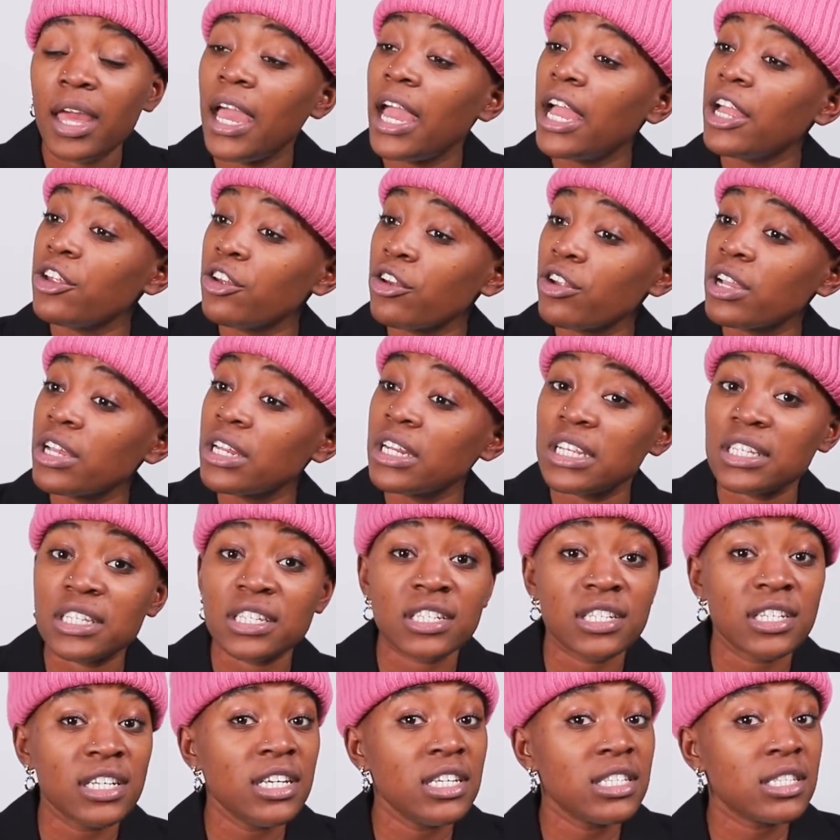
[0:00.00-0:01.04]
and you're gonna
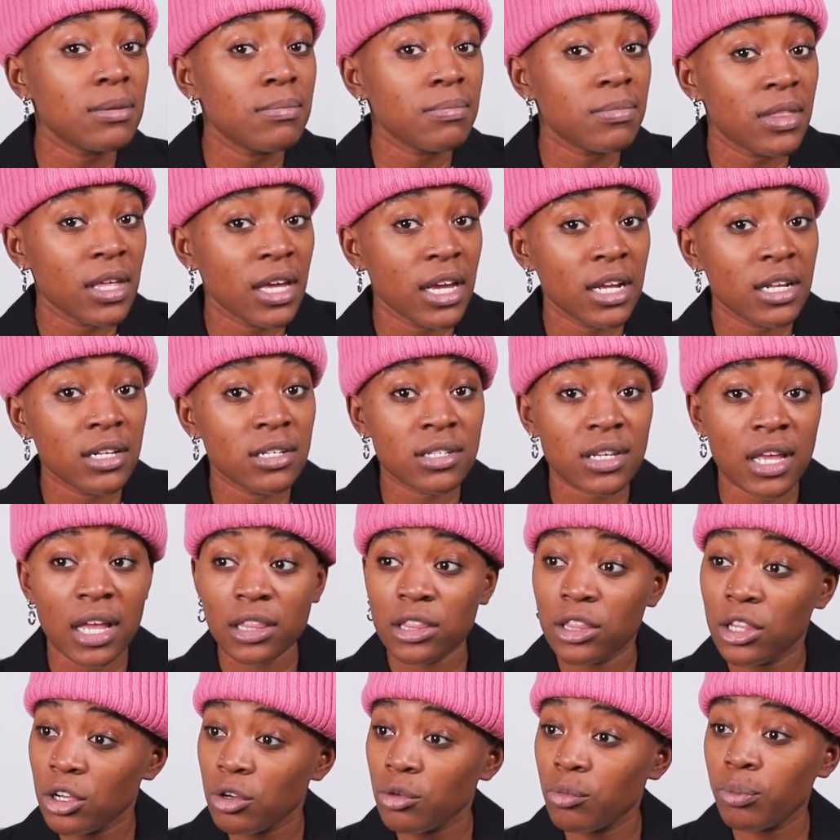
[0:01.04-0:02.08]
see some things that
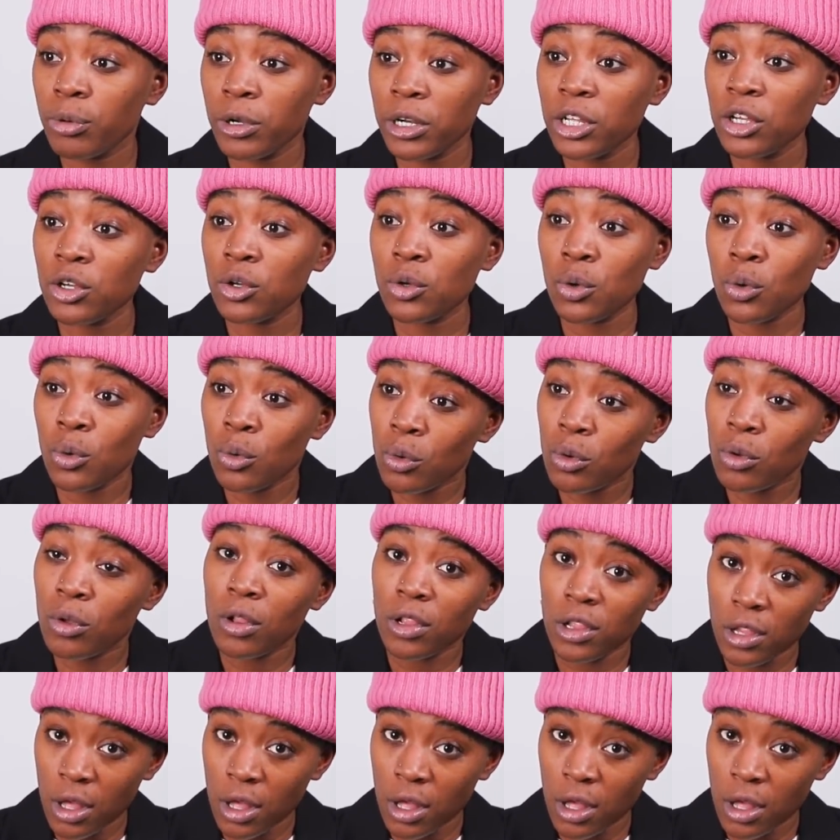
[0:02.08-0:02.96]
look pretty cool